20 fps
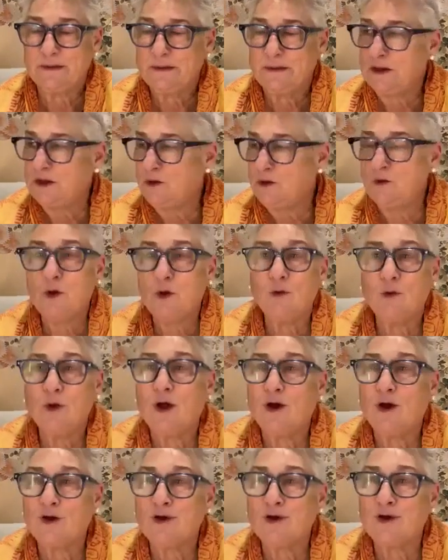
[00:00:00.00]
that you no
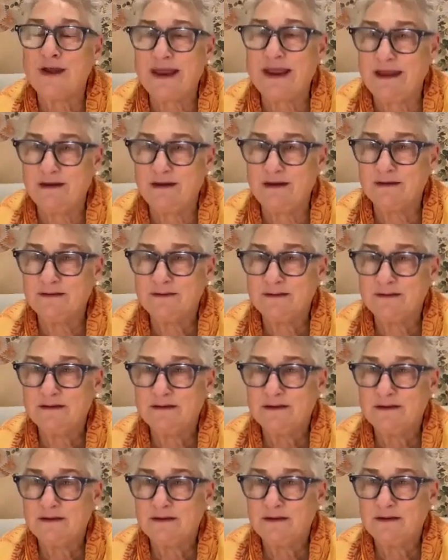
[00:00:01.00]
longer need
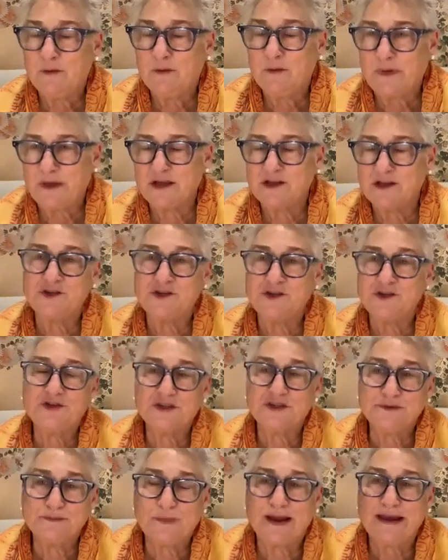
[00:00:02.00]
because you
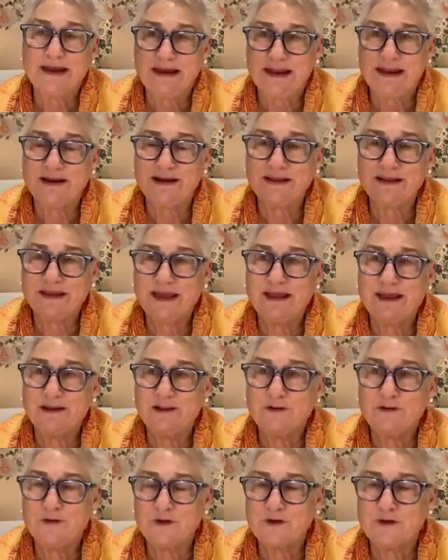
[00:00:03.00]
just might need it again
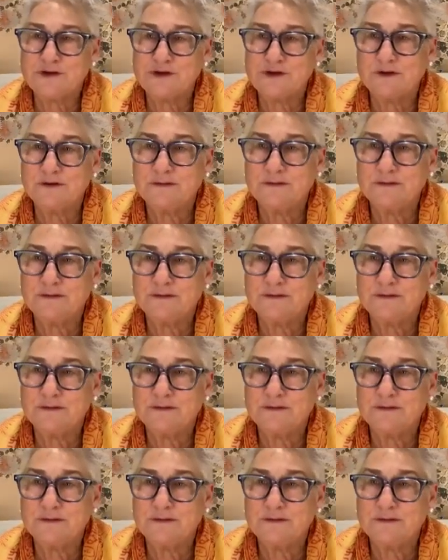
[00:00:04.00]
in the future.